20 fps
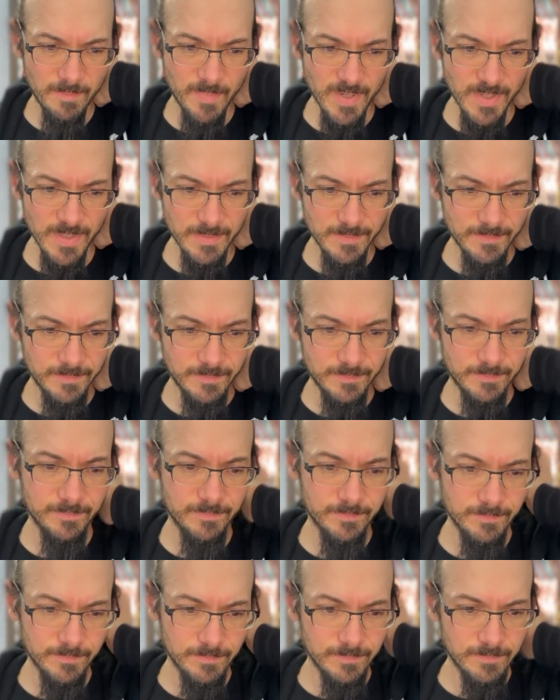but
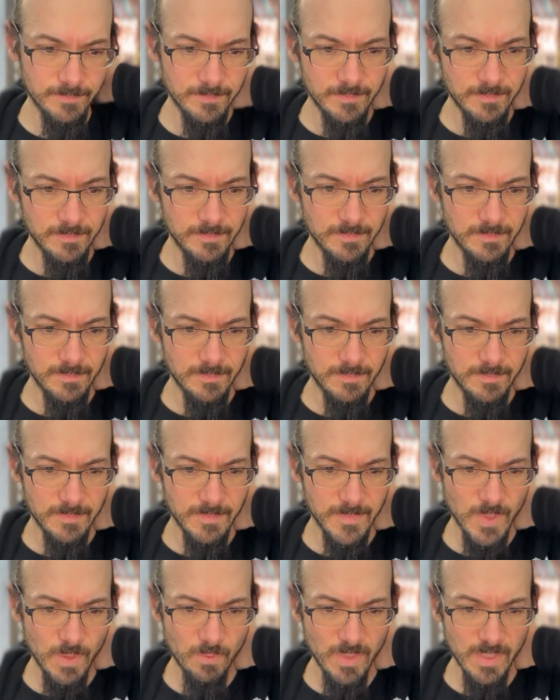
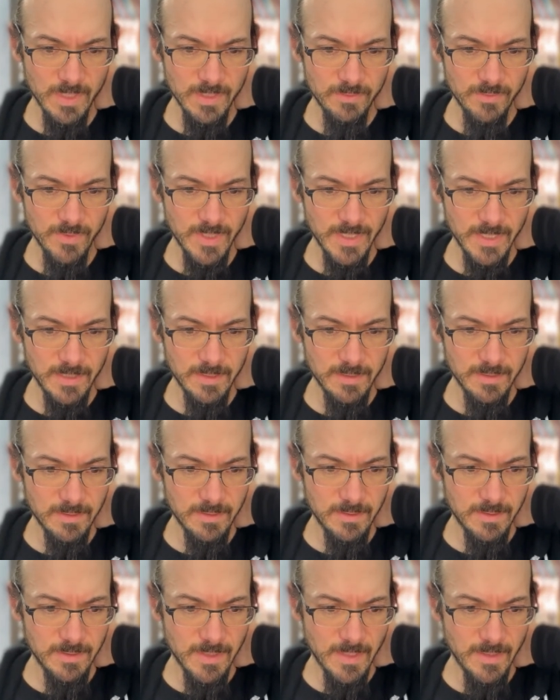no one has really
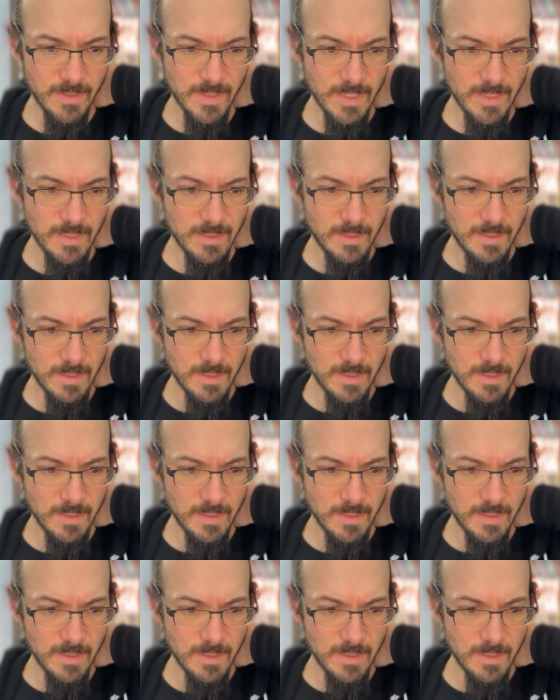done that.